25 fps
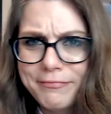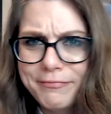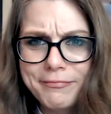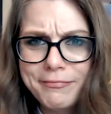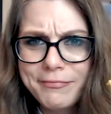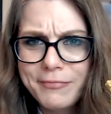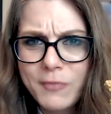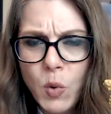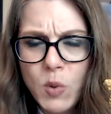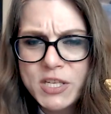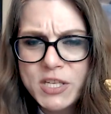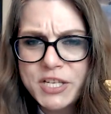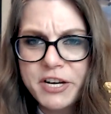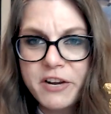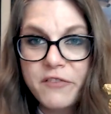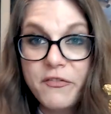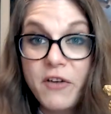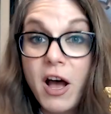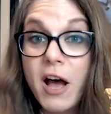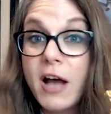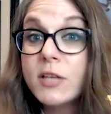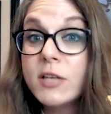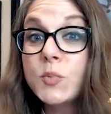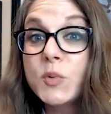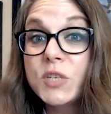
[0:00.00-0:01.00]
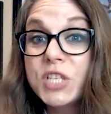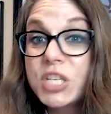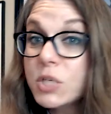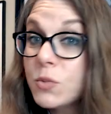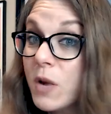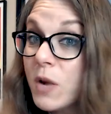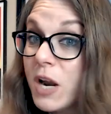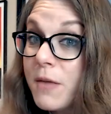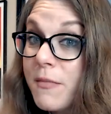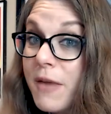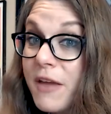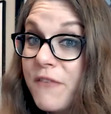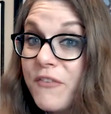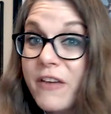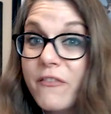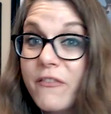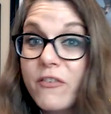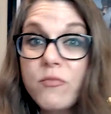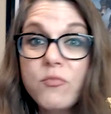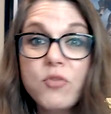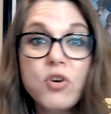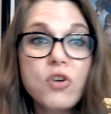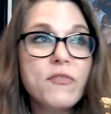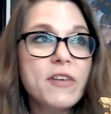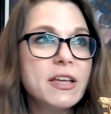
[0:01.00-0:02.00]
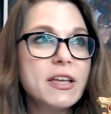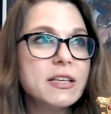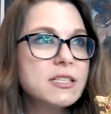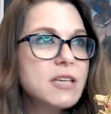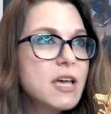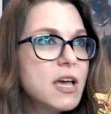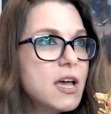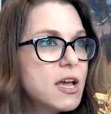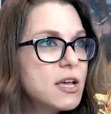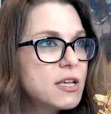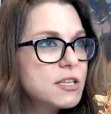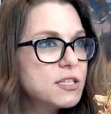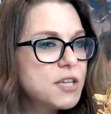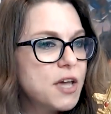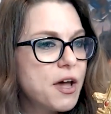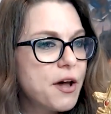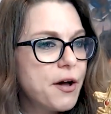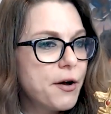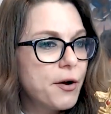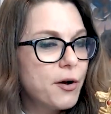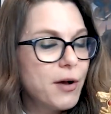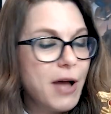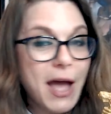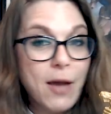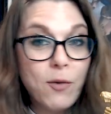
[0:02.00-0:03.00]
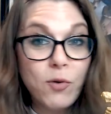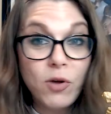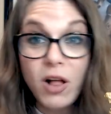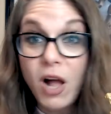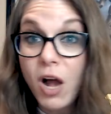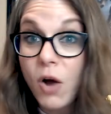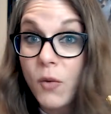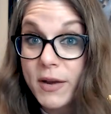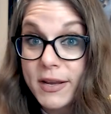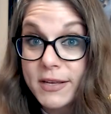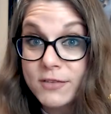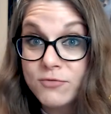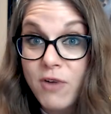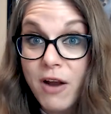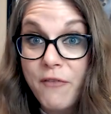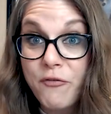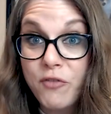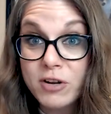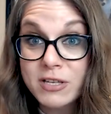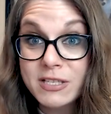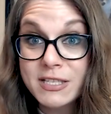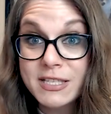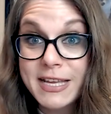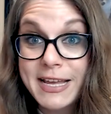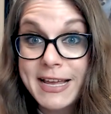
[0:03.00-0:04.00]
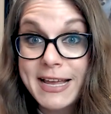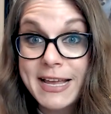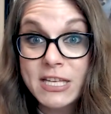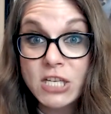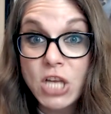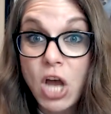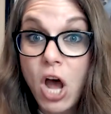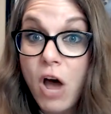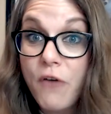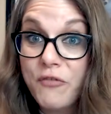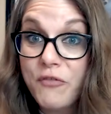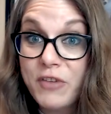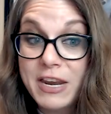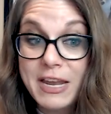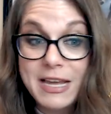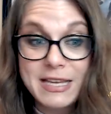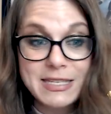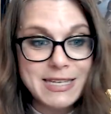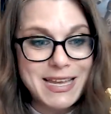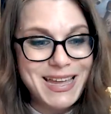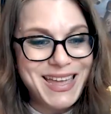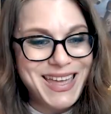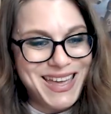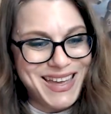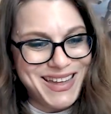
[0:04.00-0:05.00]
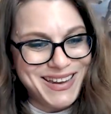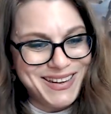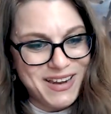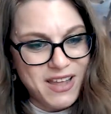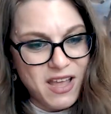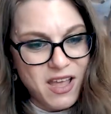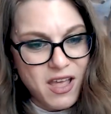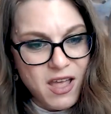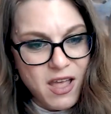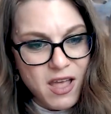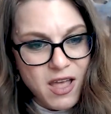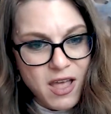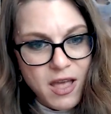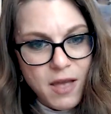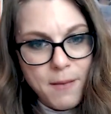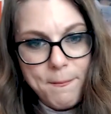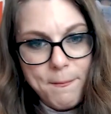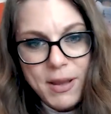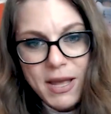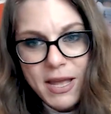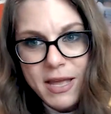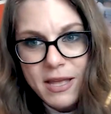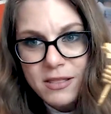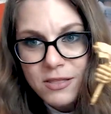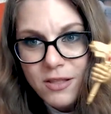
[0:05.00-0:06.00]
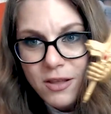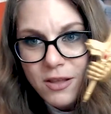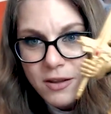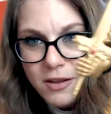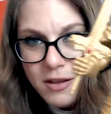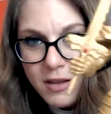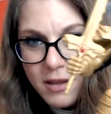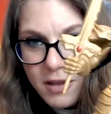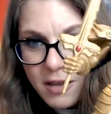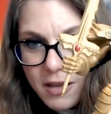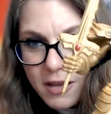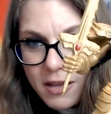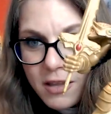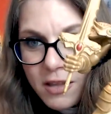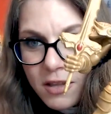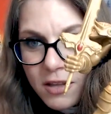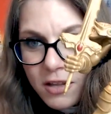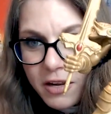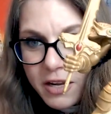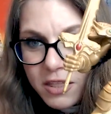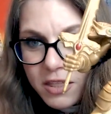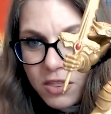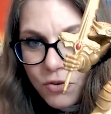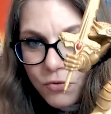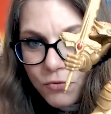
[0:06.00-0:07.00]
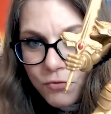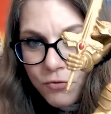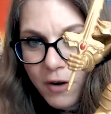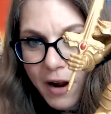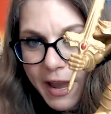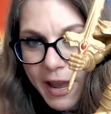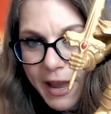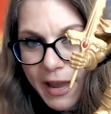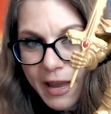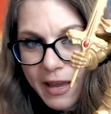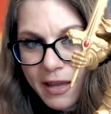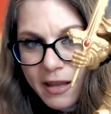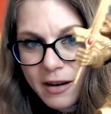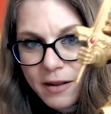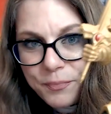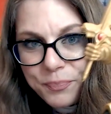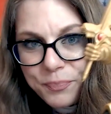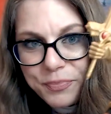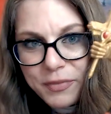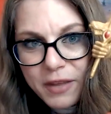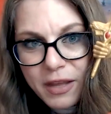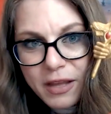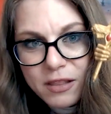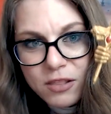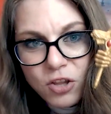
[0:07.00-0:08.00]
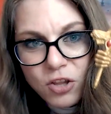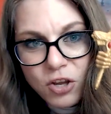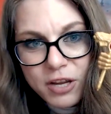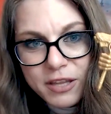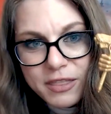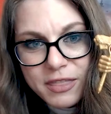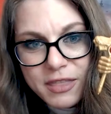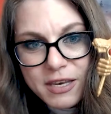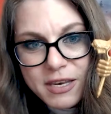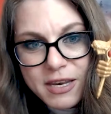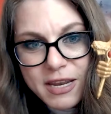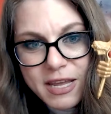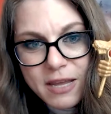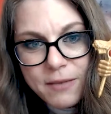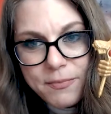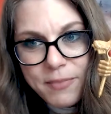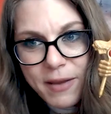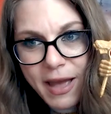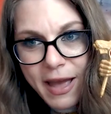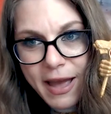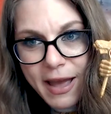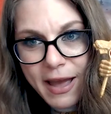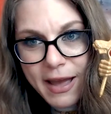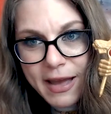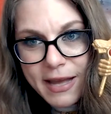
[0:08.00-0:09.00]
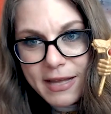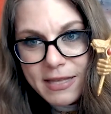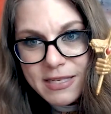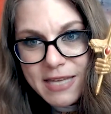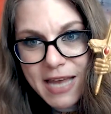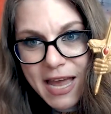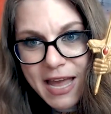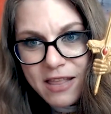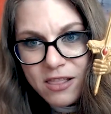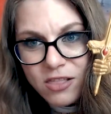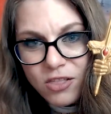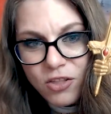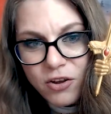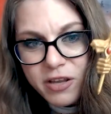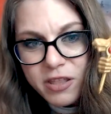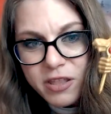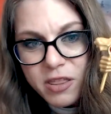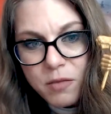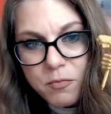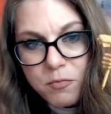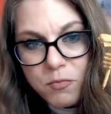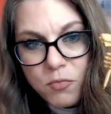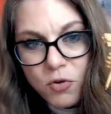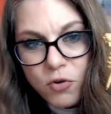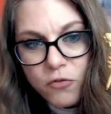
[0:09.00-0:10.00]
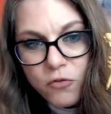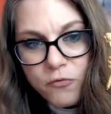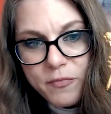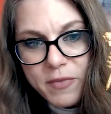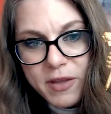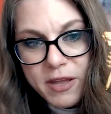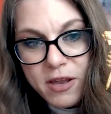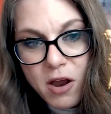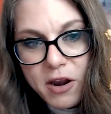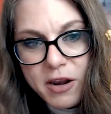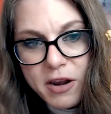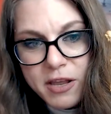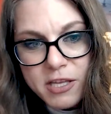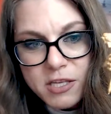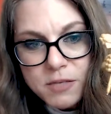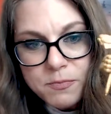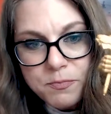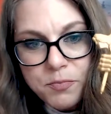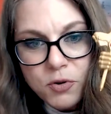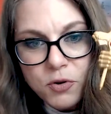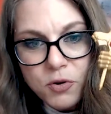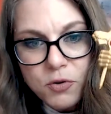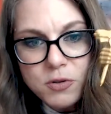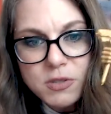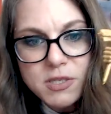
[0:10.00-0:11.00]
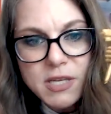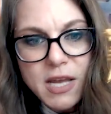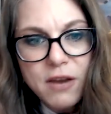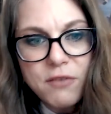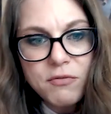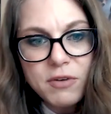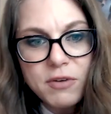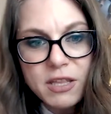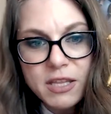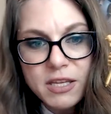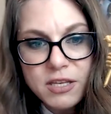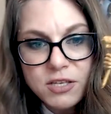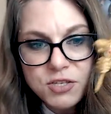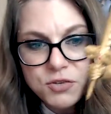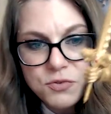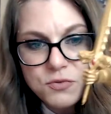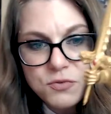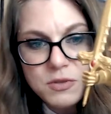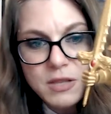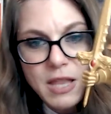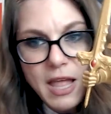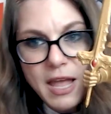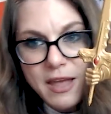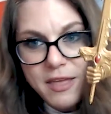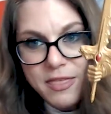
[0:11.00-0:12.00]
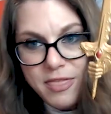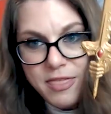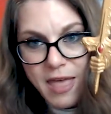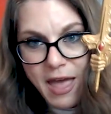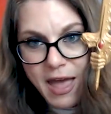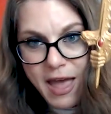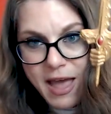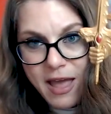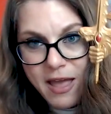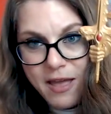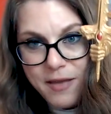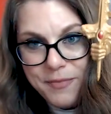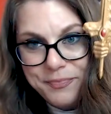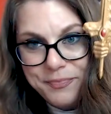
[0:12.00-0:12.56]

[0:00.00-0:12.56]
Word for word: Wizard of Oz, which is one of my favorite movies. So I will always reference it as often as I can. But look, look at the red and look at the knee pads and look at the movement on his boots. I really do like that.